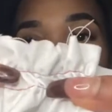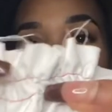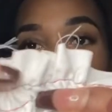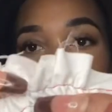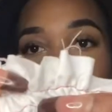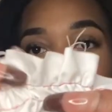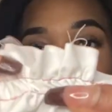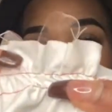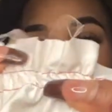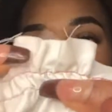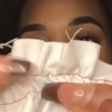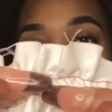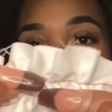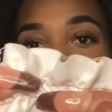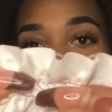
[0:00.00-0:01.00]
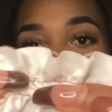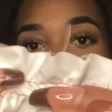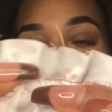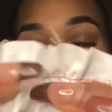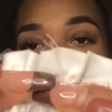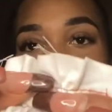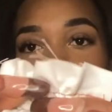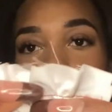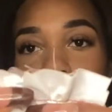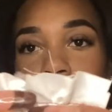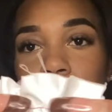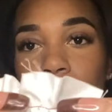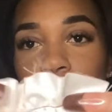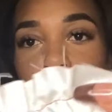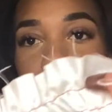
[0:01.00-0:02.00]
So it's really cute, kind of
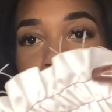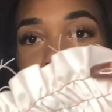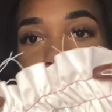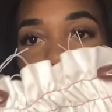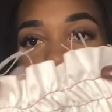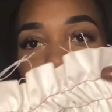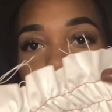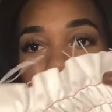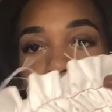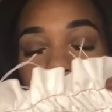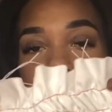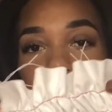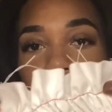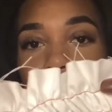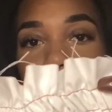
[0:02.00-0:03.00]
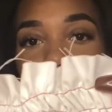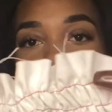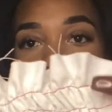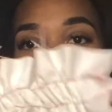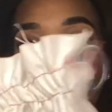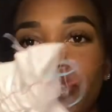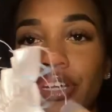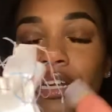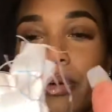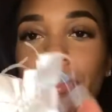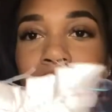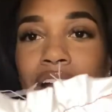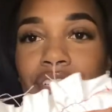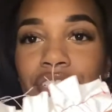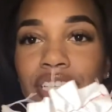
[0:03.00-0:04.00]
looks ruffly. So you can
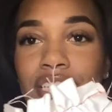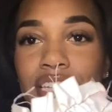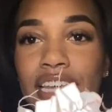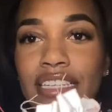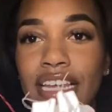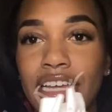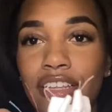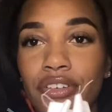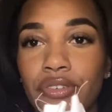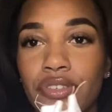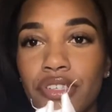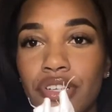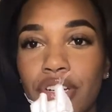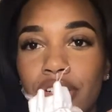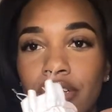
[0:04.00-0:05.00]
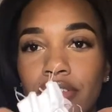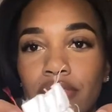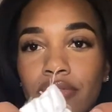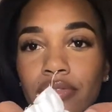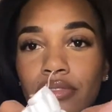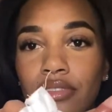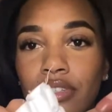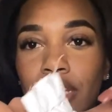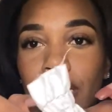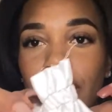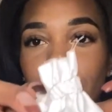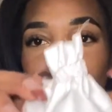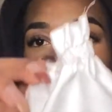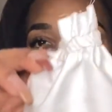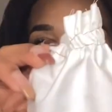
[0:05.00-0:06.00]
imagine this as like a little skirt. Like
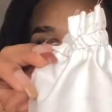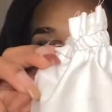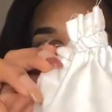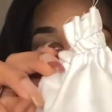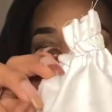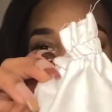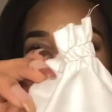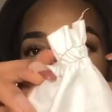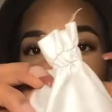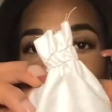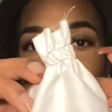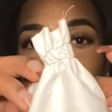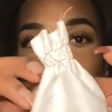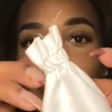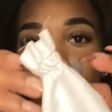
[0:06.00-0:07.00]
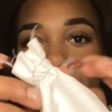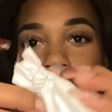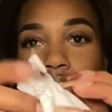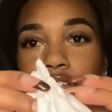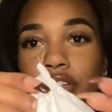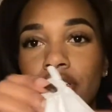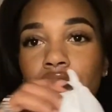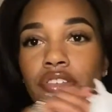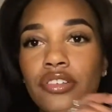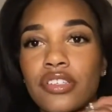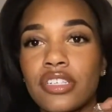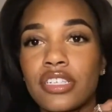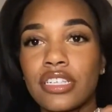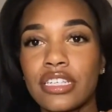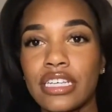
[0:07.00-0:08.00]
that's things that are on skirts or
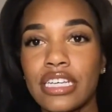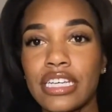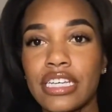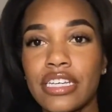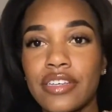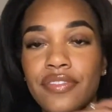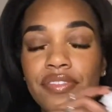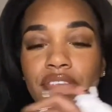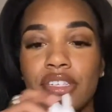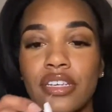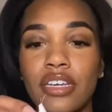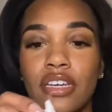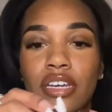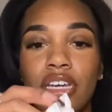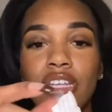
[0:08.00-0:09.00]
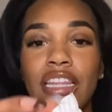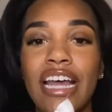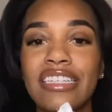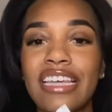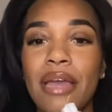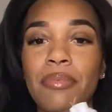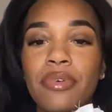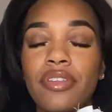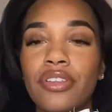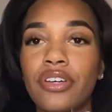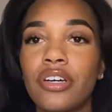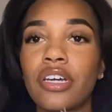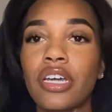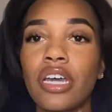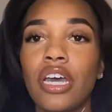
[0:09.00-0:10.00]
sleeves, that type of
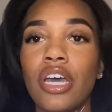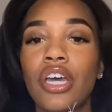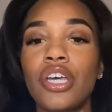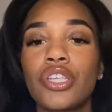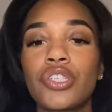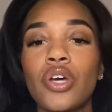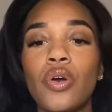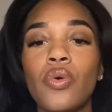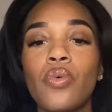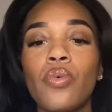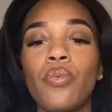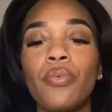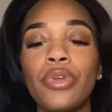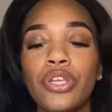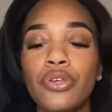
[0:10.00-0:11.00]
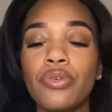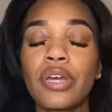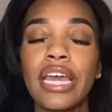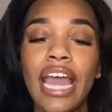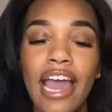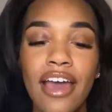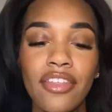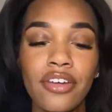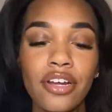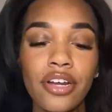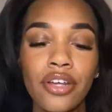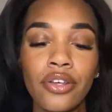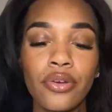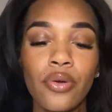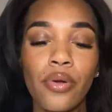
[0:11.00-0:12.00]
look. So when you gather,
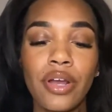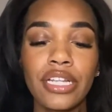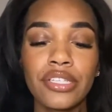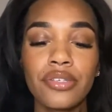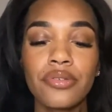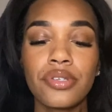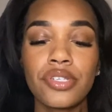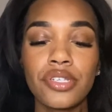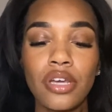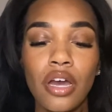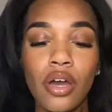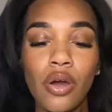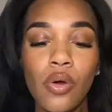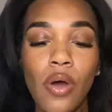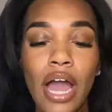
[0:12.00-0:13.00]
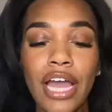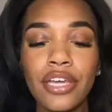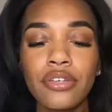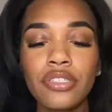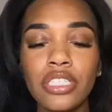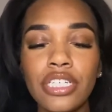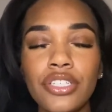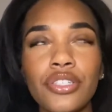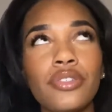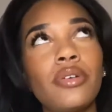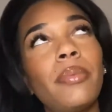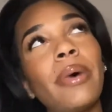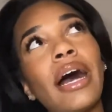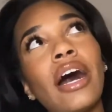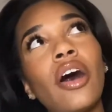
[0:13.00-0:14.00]
you're going to sew. I usually do
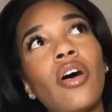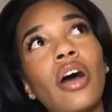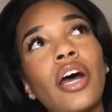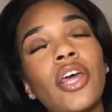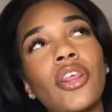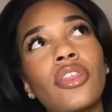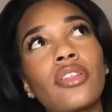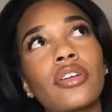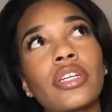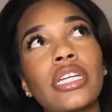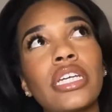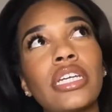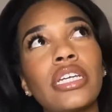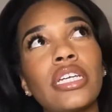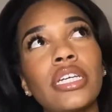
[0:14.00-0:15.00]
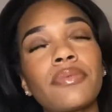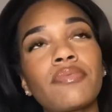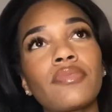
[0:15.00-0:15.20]
about a 3.